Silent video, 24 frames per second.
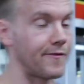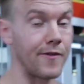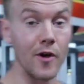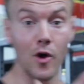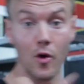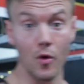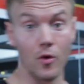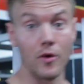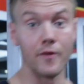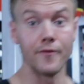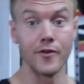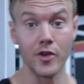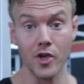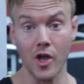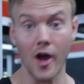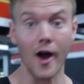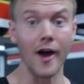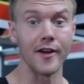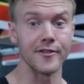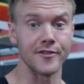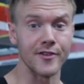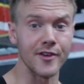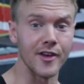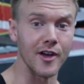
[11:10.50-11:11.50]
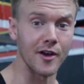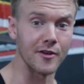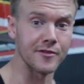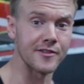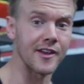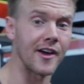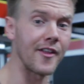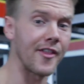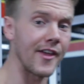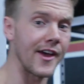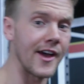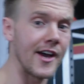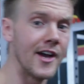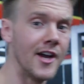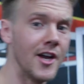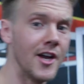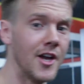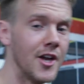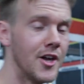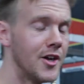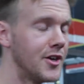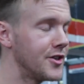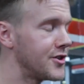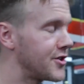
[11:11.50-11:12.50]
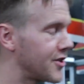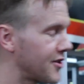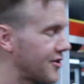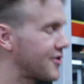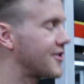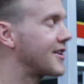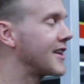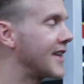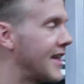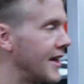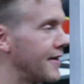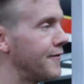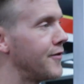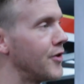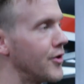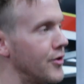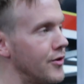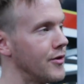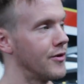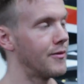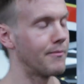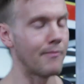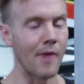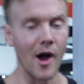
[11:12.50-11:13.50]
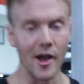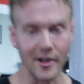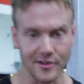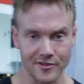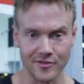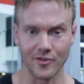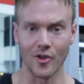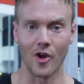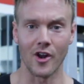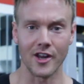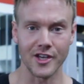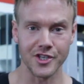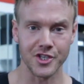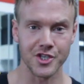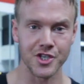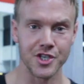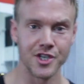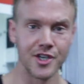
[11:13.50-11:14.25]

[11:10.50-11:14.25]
for all of you guys and girls out there, just to give you Mike's knowledge.